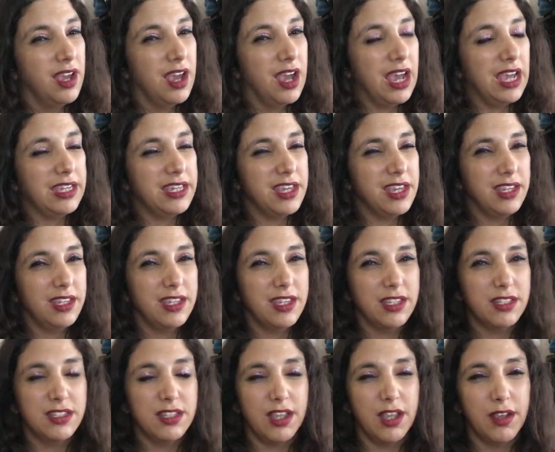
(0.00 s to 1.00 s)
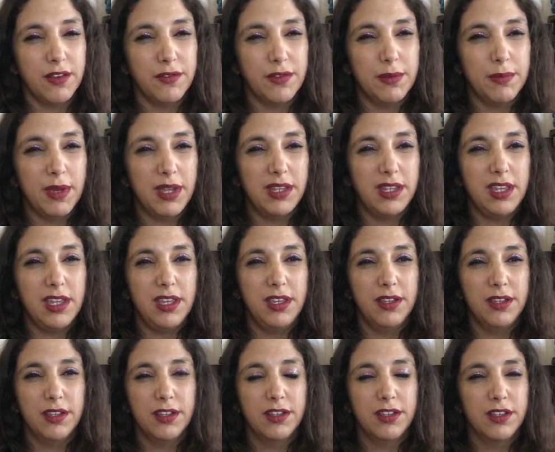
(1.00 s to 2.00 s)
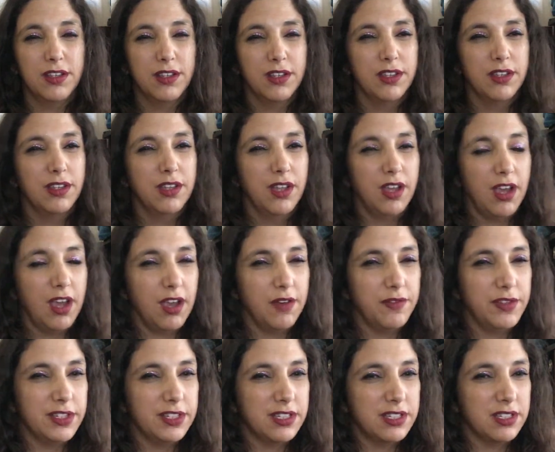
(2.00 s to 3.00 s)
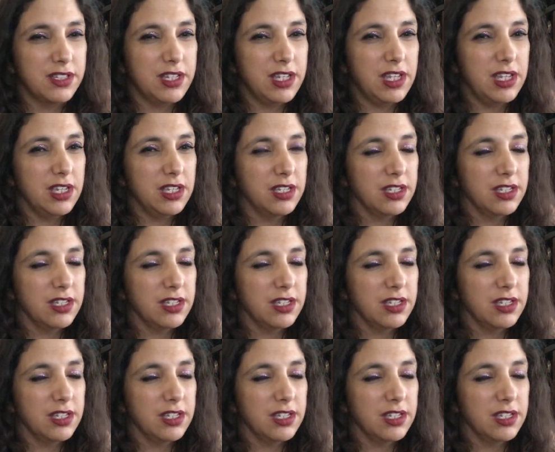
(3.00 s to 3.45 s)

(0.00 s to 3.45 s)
I can't get to everybody, obviously.